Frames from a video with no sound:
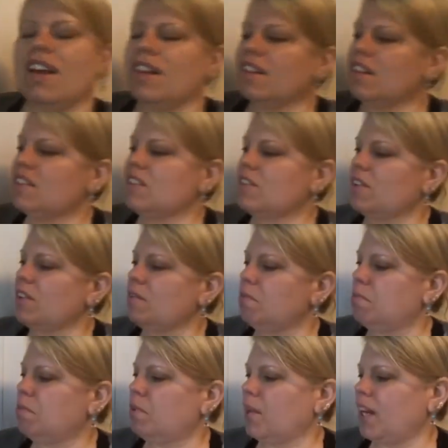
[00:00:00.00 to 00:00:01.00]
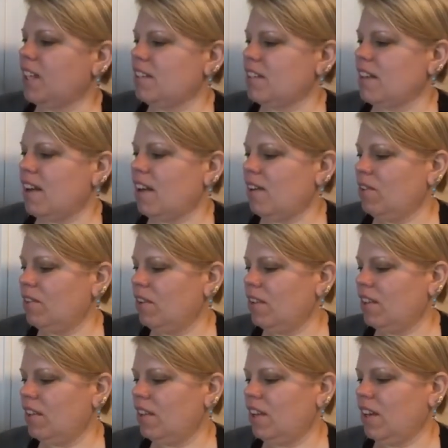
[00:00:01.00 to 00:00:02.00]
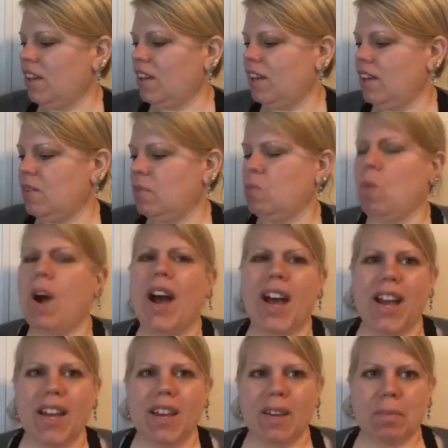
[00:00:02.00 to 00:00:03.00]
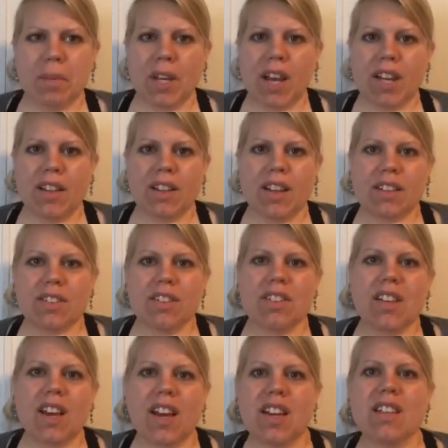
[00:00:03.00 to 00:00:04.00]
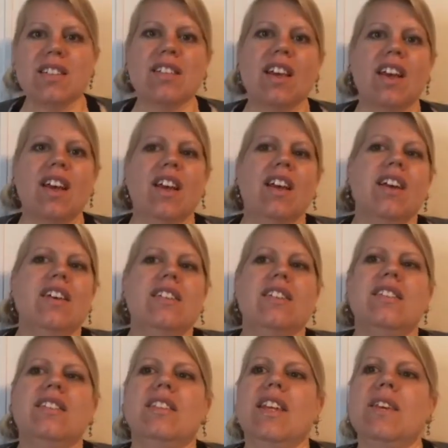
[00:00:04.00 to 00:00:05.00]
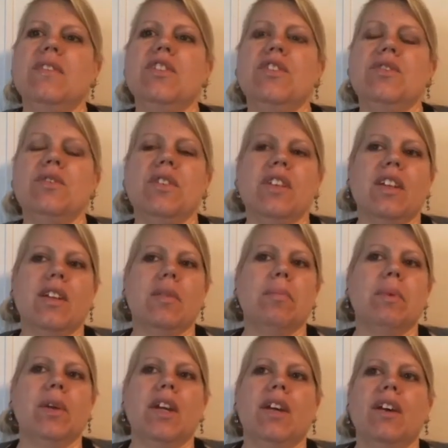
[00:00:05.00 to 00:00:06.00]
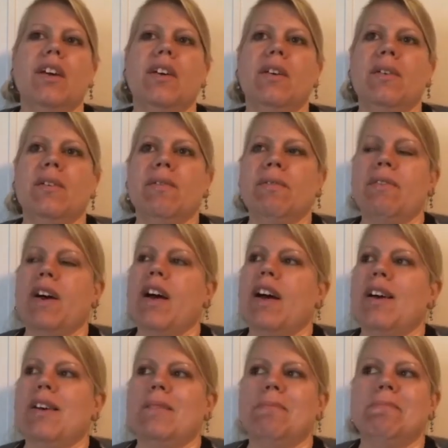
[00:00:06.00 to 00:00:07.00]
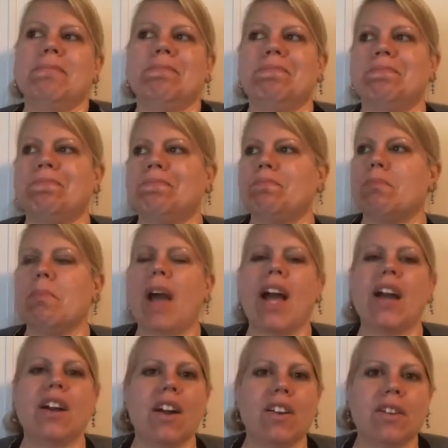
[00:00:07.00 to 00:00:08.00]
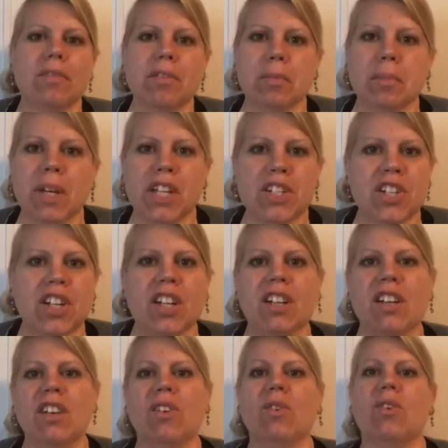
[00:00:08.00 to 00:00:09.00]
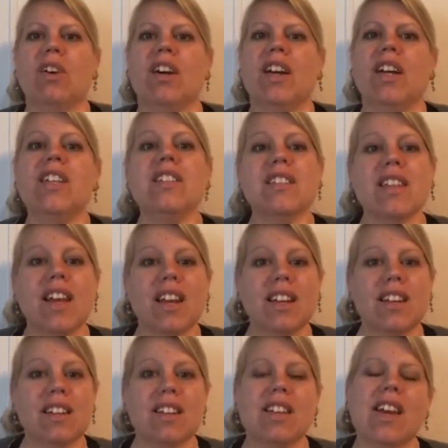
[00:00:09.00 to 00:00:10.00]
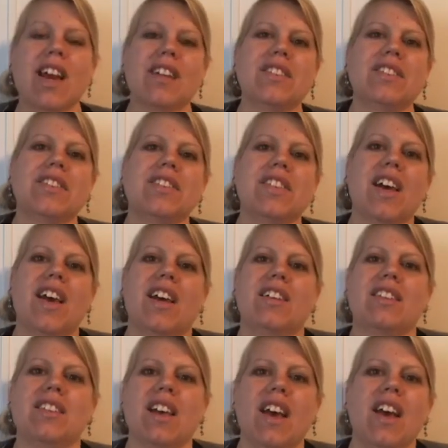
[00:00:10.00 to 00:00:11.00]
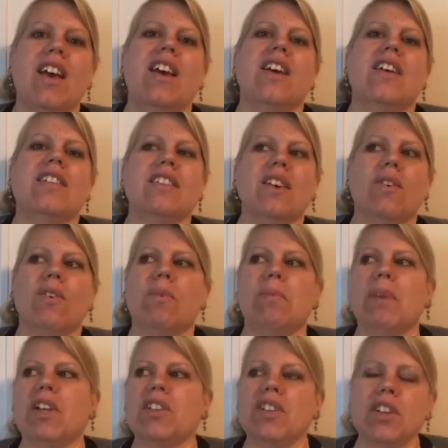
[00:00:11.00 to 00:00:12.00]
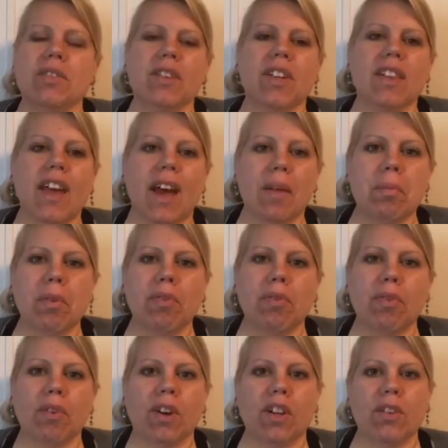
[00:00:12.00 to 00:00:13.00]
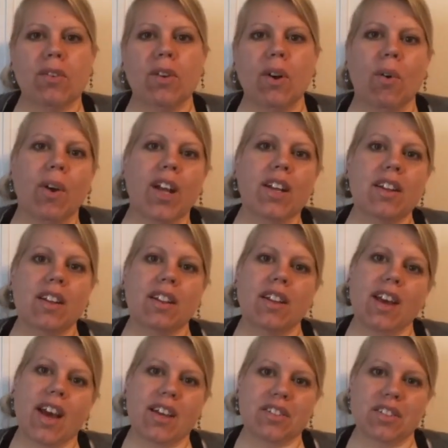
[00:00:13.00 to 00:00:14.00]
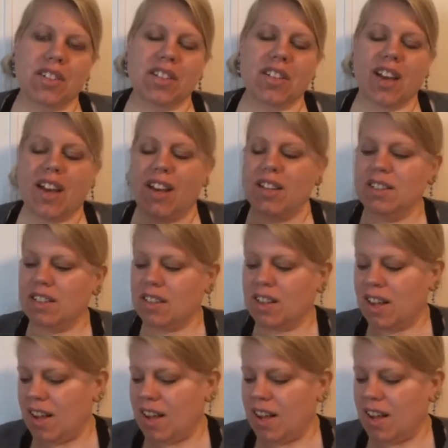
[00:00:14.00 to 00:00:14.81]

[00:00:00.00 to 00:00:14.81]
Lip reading: that sort of breaks down the why behind the exercise, gives you a little bit of background information or insight into the exercise. So make sure you read that before you go into the exercise.